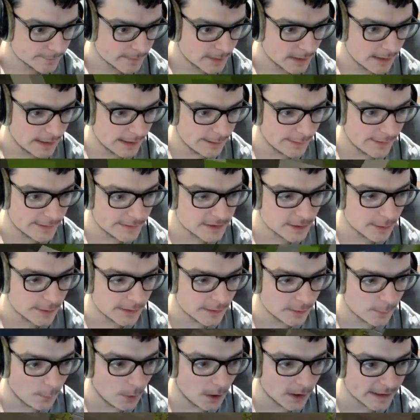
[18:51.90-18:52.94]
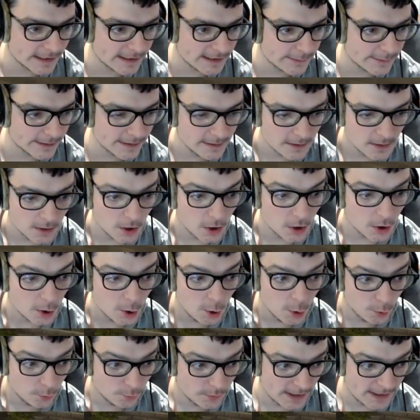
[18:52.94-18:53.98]
Anyway, it's only the one anyway.
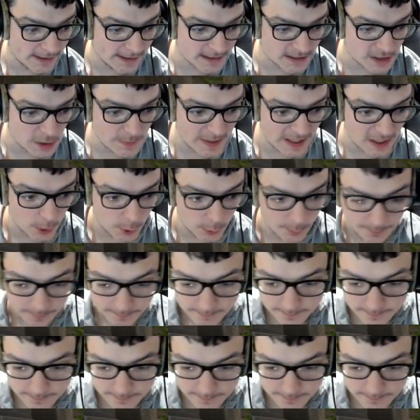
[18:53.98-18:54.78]
Right, let's go back home.